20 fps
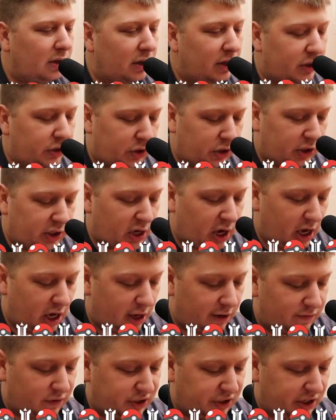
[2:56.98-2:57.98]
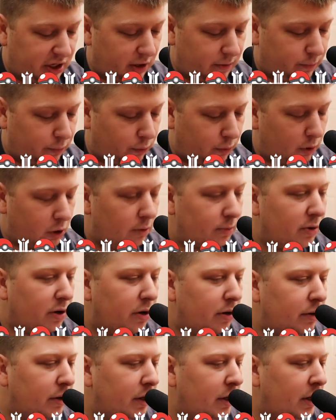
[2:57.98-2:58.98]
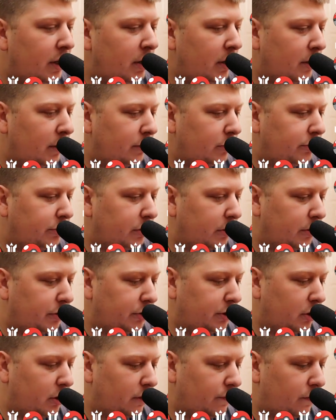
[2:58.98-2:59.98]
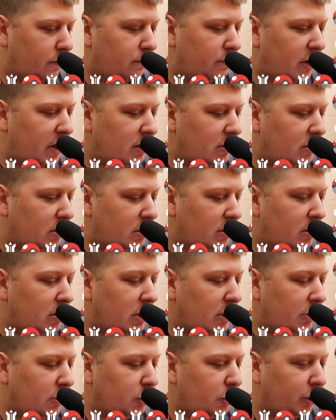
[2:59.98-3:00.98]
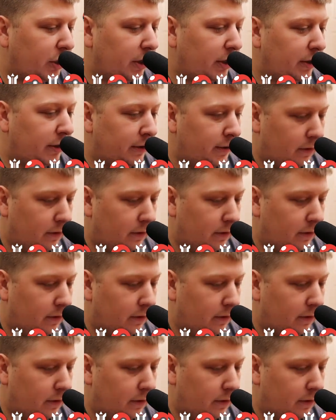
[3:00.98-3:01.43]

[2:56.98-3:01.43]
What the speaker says: is this KFC promo Charizard from Indonesia.